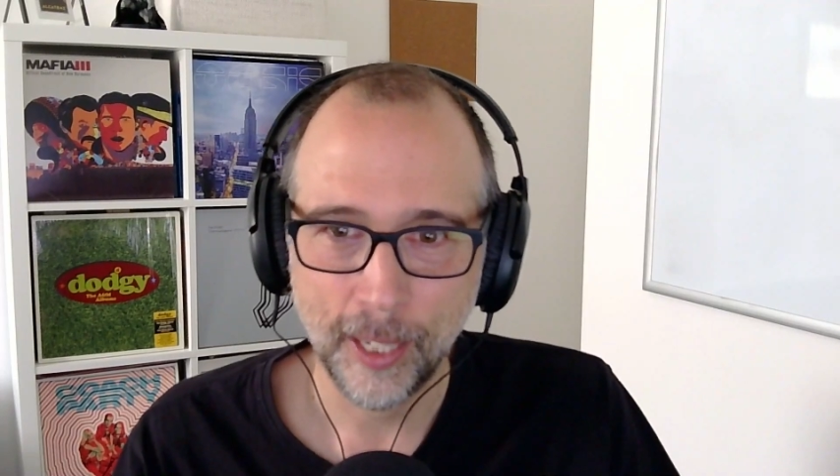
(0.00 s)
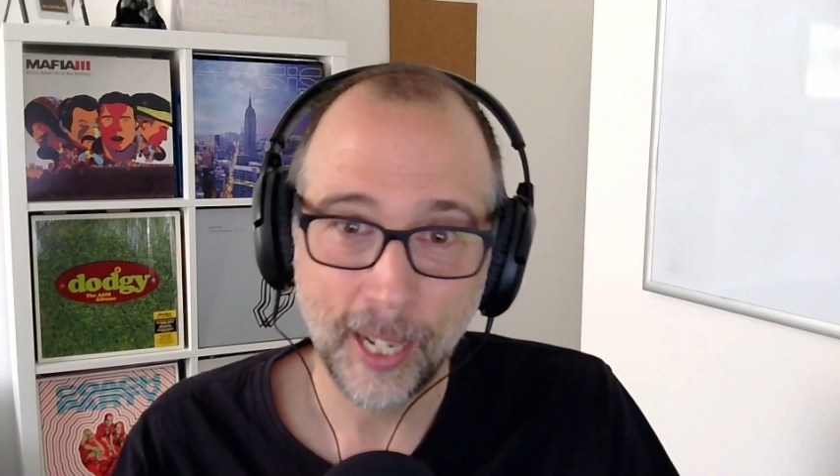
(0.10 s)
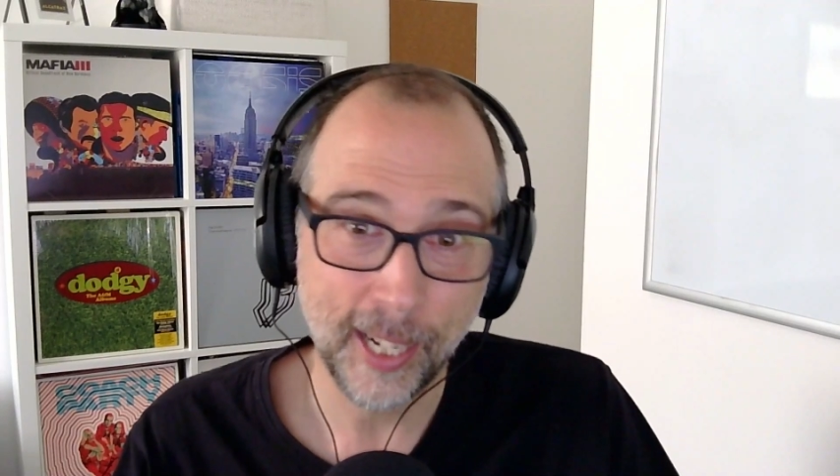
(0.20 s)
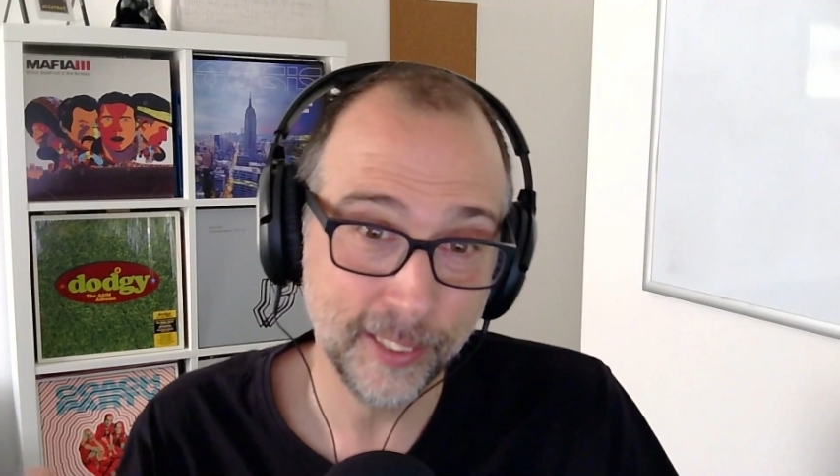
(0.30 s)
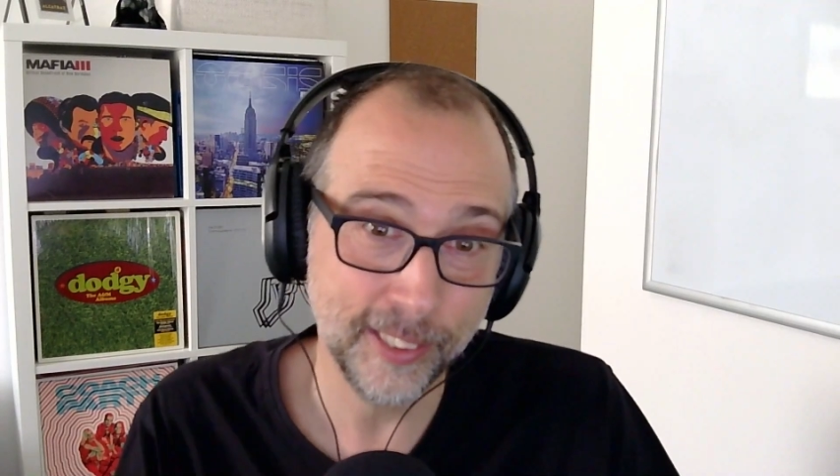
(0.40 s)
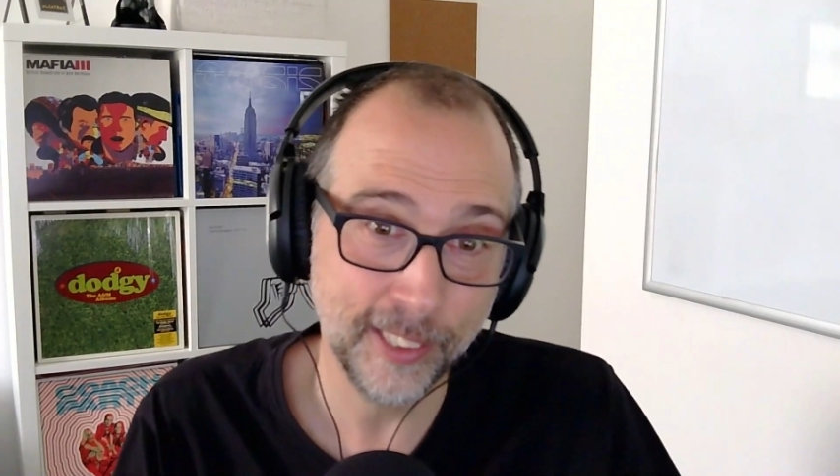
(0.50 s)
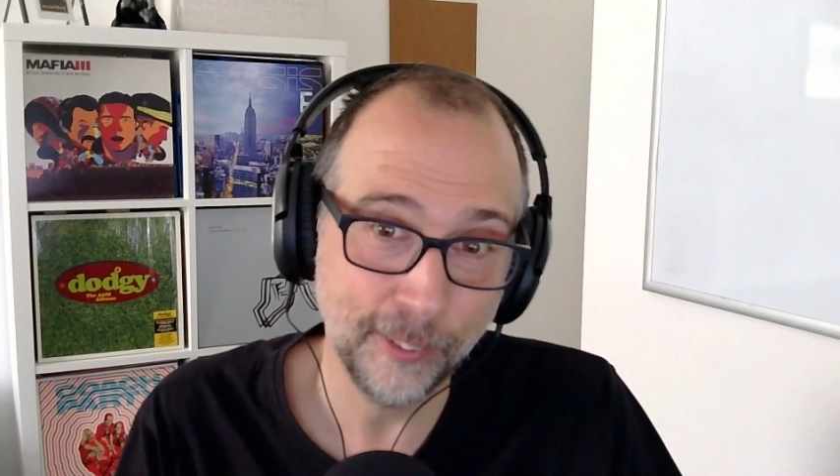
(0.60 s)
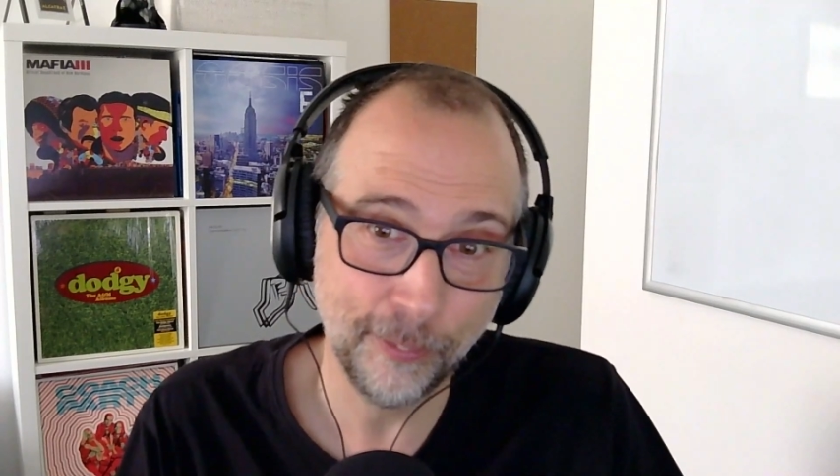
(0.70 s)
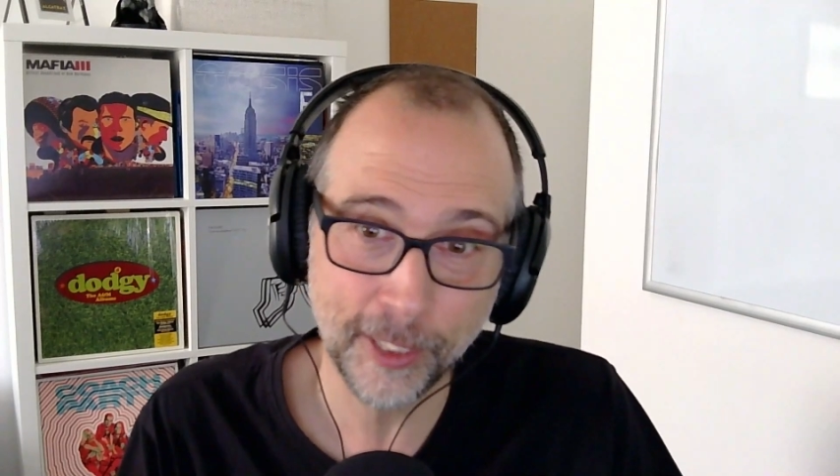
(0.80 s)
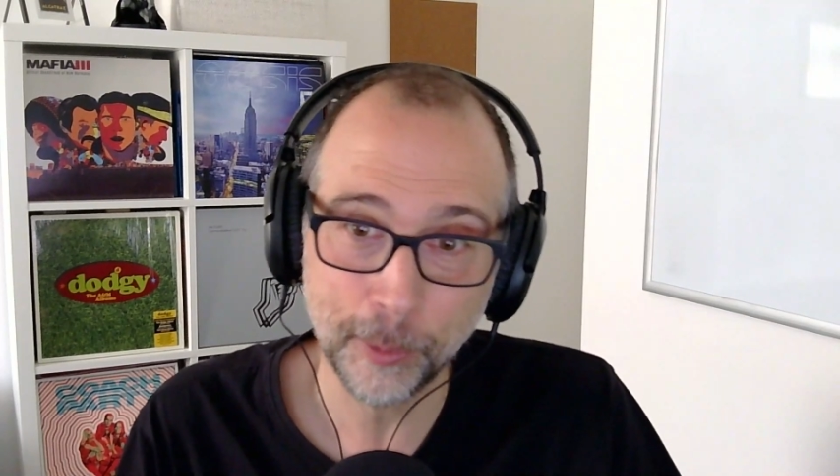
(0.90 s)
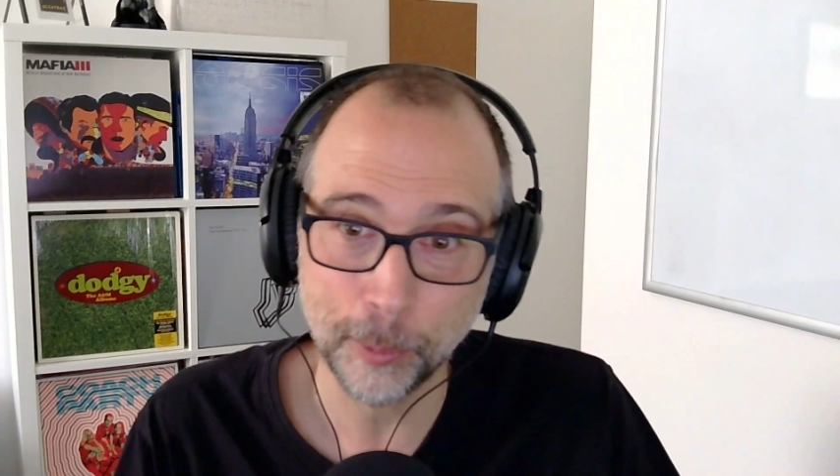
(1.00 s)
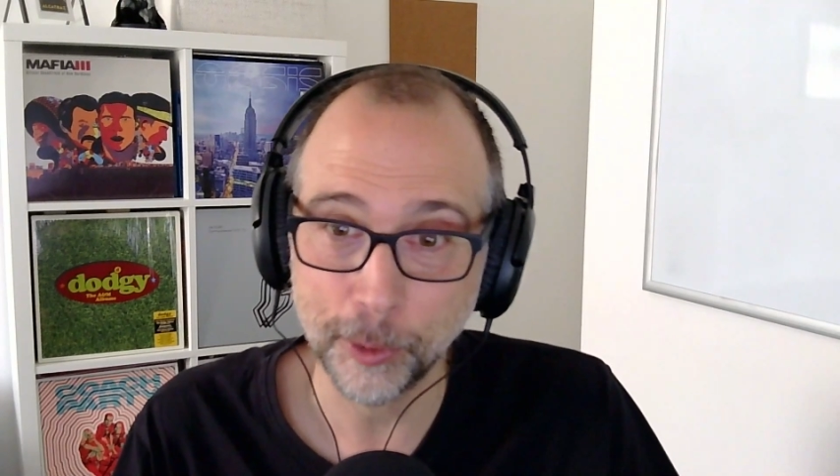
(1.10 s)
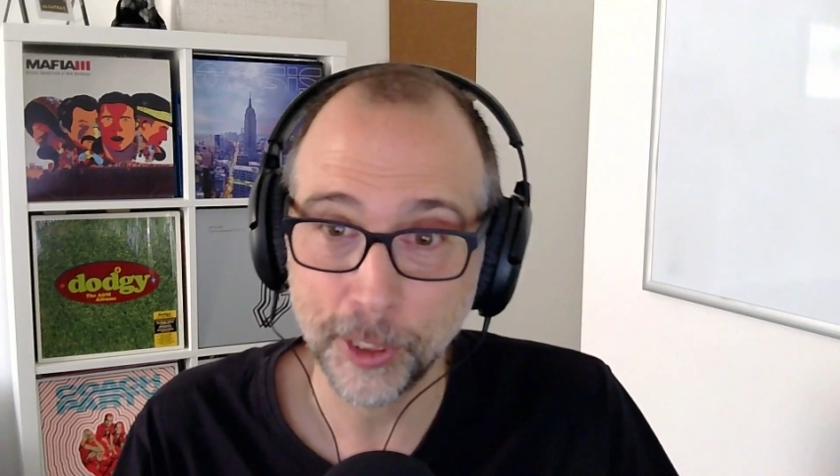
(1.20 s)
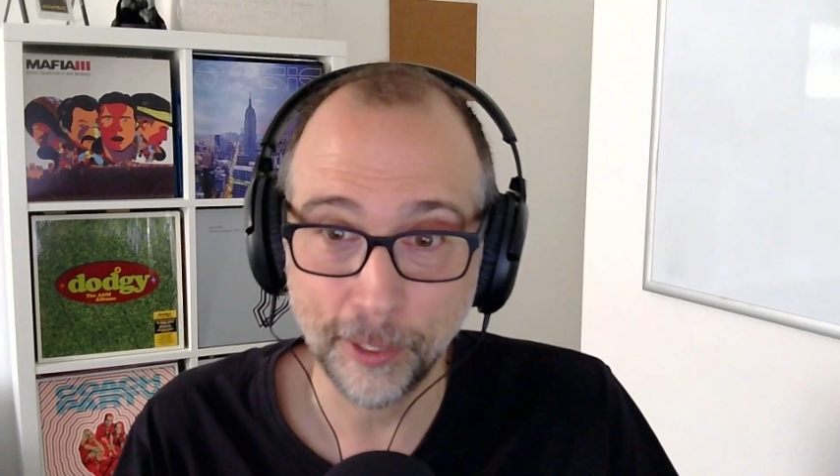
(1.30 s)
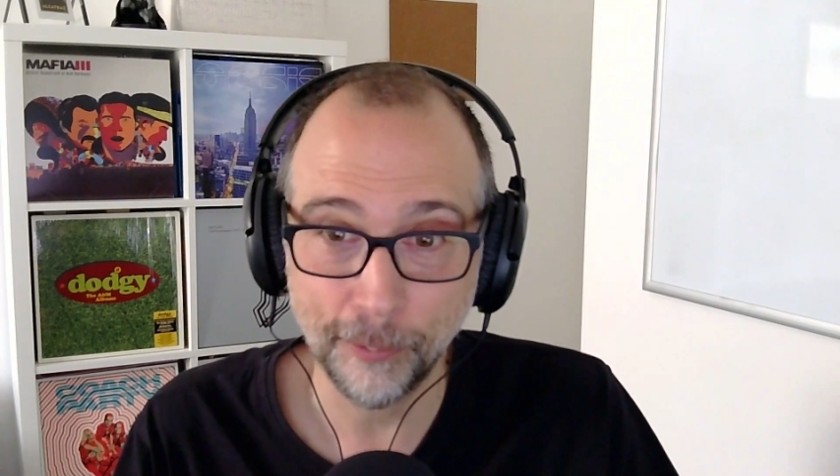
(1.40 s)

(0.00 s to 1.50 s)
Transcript: As did the visuals. You know,